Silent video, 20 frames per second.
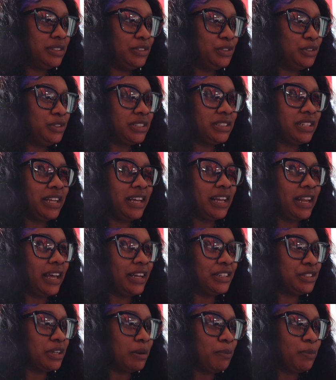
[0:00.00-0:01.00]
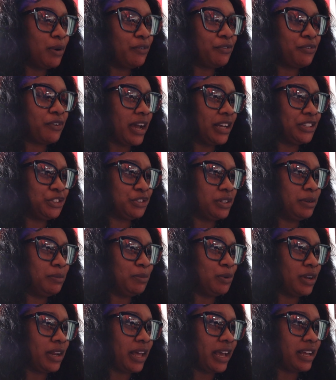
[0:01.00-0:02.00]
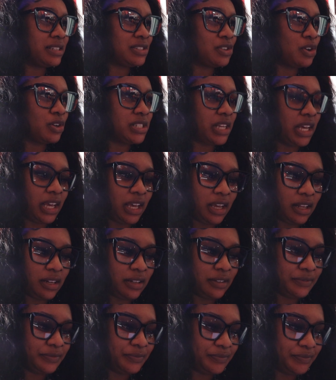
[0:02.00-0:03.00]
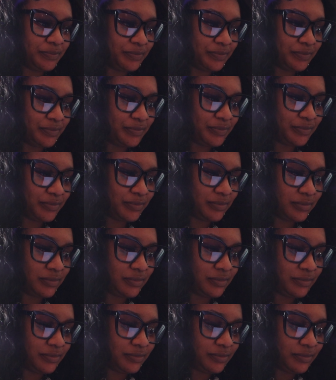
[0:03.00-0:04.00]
You just gonna get like jumbo fried shrimp or like sauteed? Jumbo shrimp.